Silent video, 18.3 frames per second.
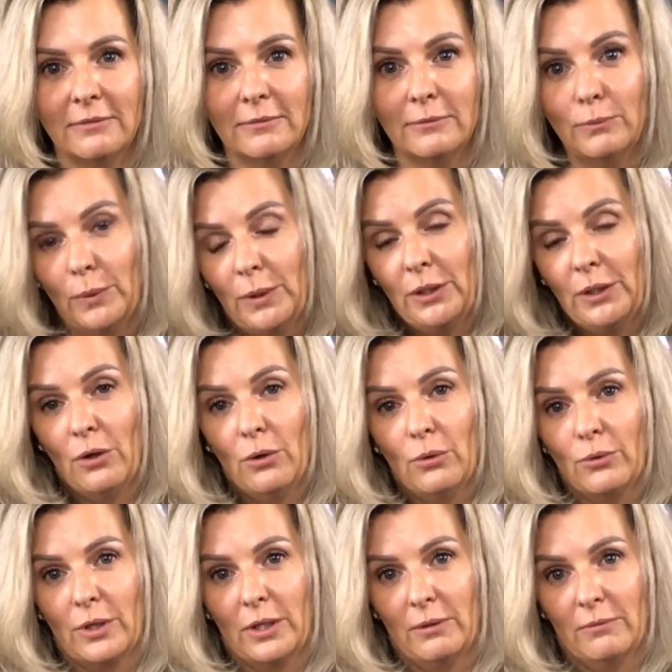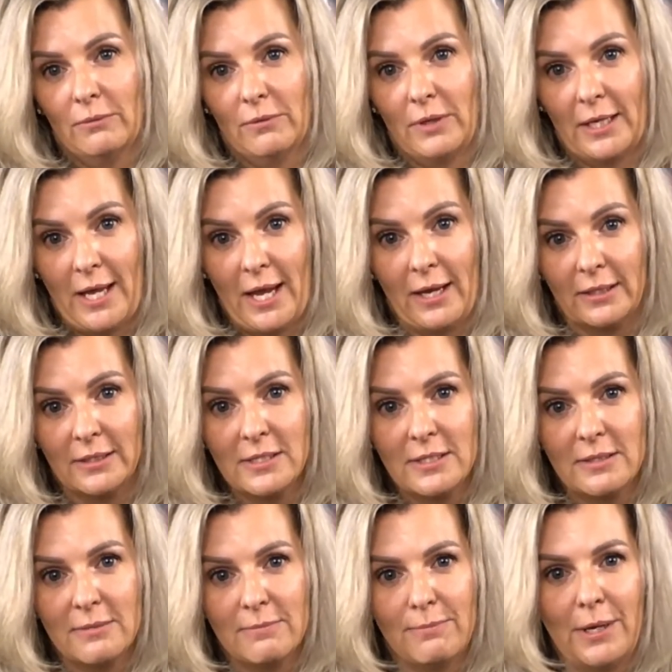we know that they
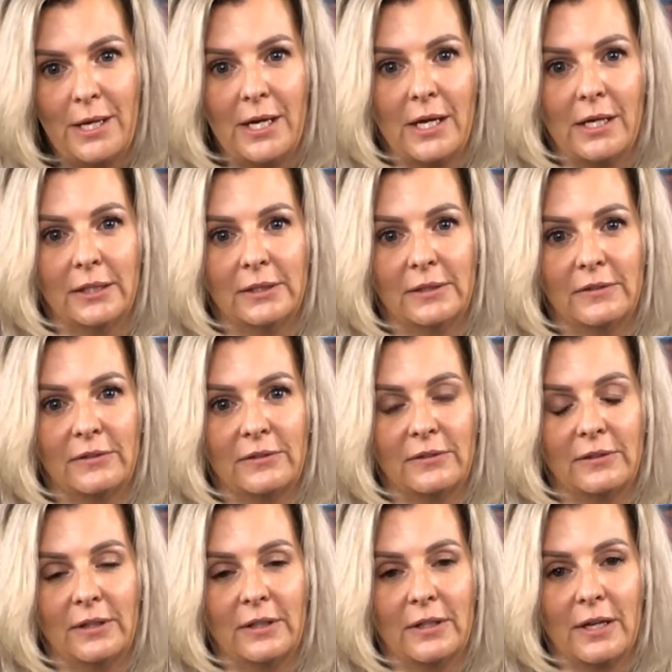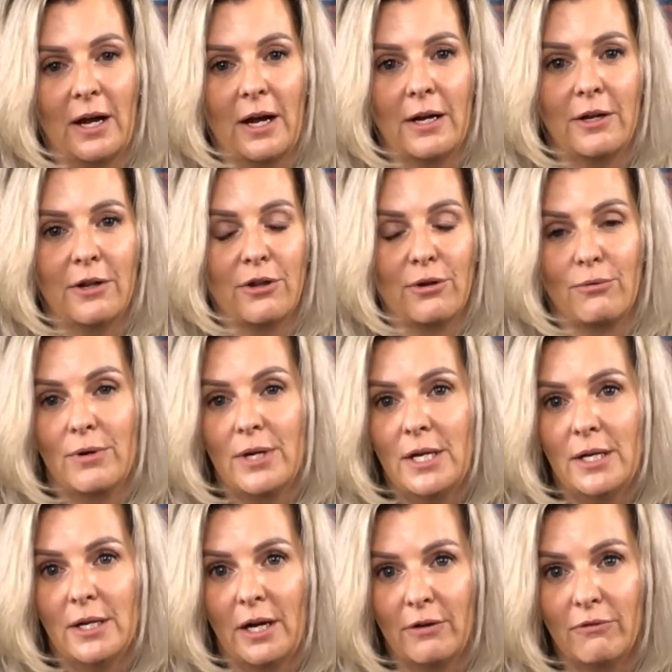can't, because
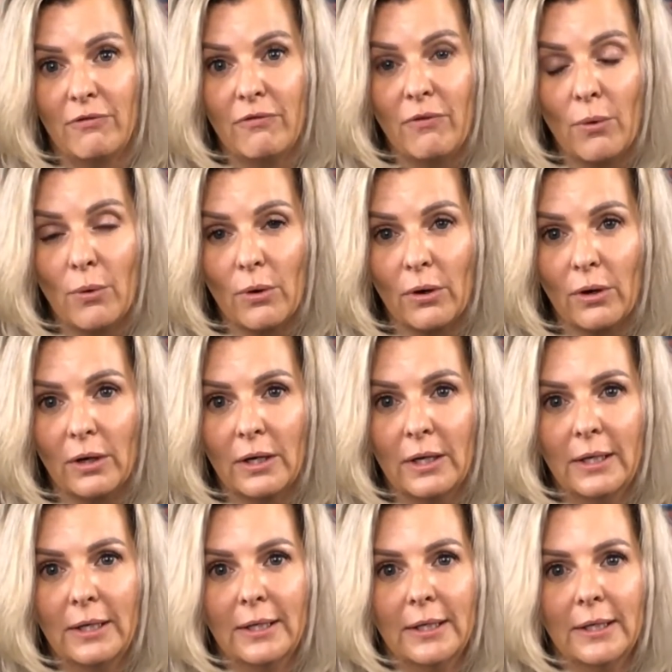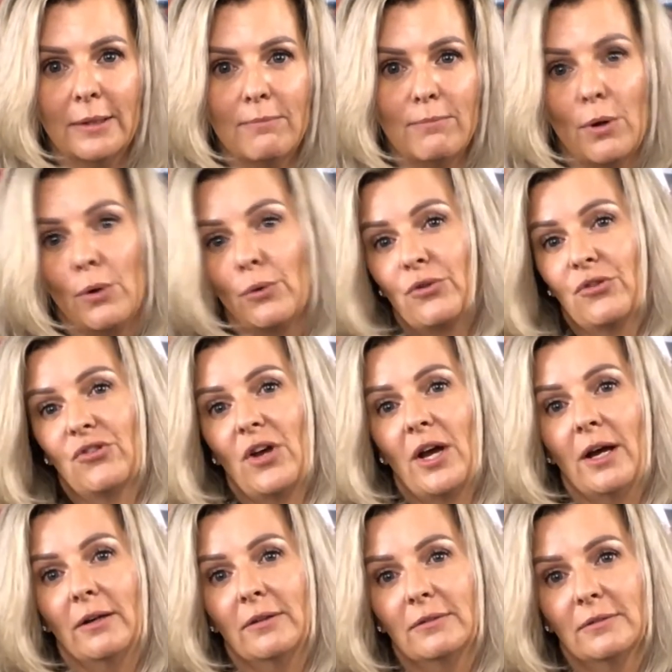9.3, 9.4 both
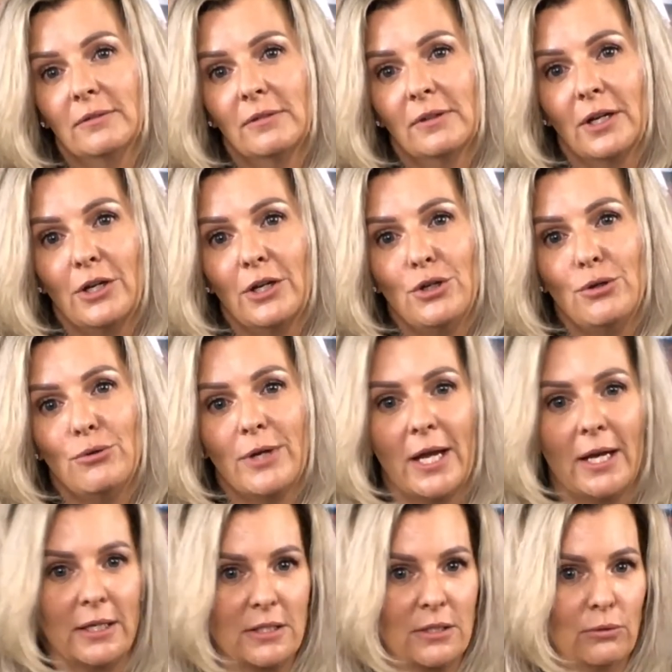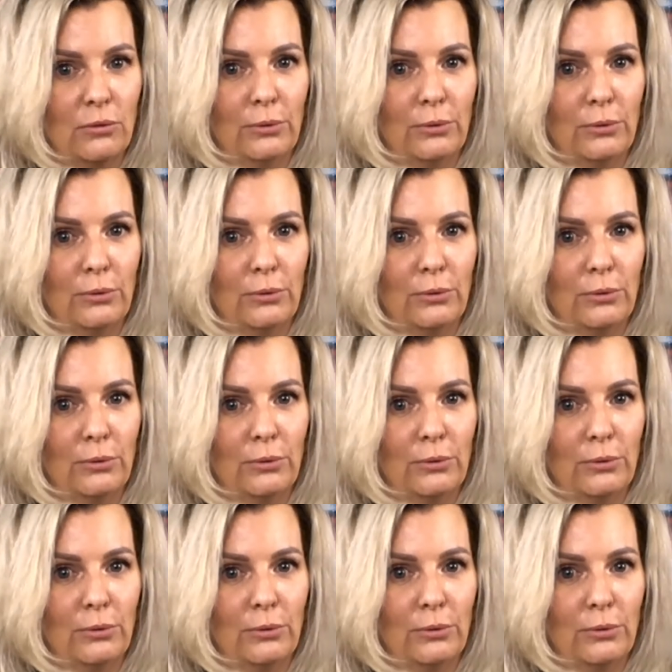say that you can't.